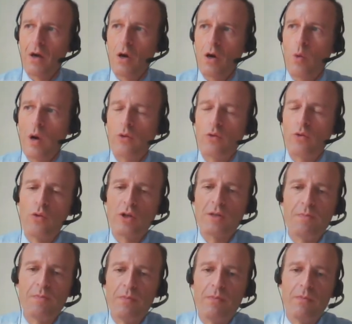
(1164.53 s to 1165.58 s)
what was
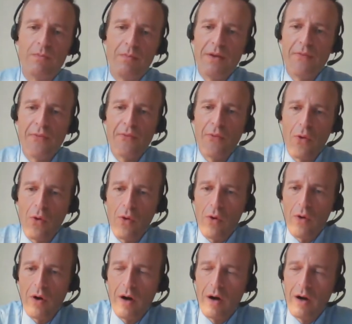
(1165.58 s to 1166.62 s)

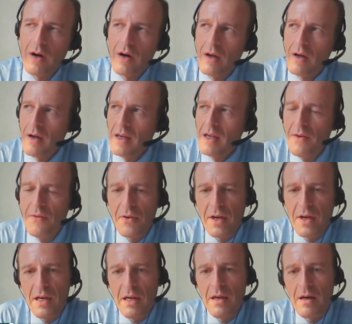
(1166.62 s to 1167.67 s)
before
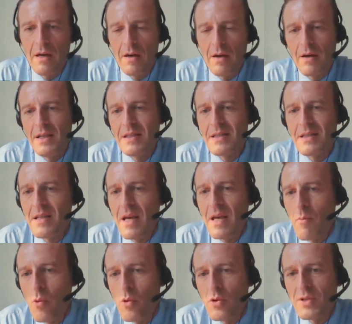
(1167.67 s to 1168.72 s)
IFRI, its
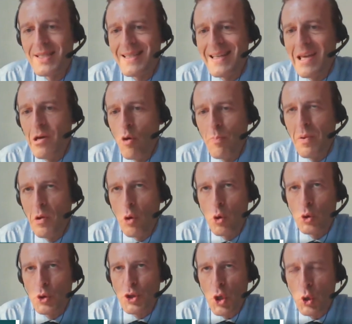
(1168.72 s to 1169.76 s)
name was
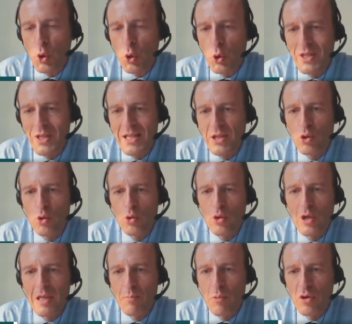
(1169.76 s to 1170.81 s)
CEPE, Centre d'études
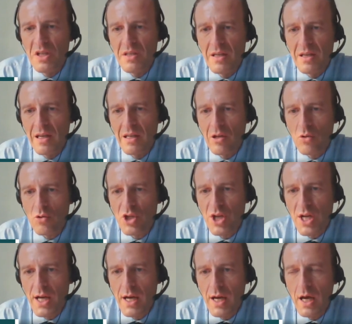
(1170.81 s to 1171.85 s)
et de politique
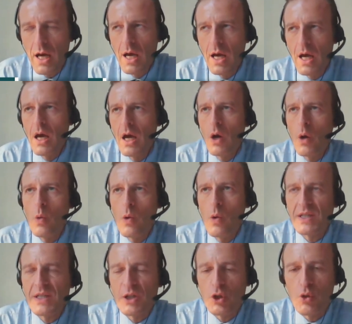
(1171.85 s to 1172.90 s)
étrangère,
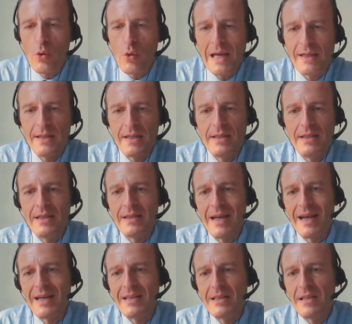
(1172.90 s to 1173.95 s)
was created in
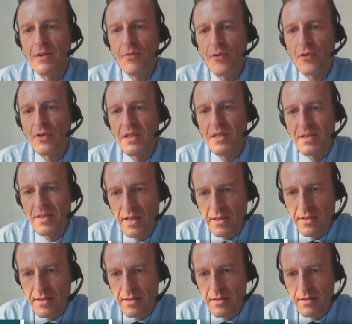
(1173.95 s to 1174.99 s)

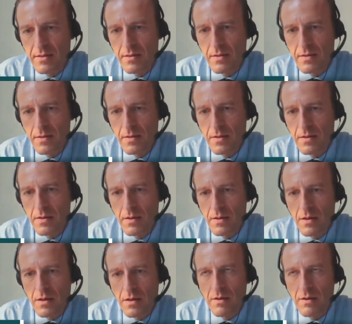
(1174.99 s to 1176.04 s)
1936.
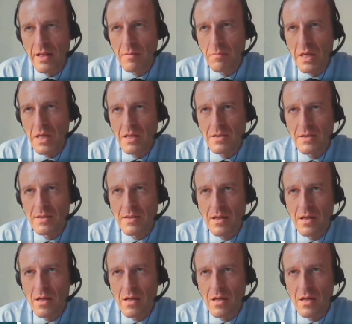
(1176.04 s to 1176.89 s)
That means,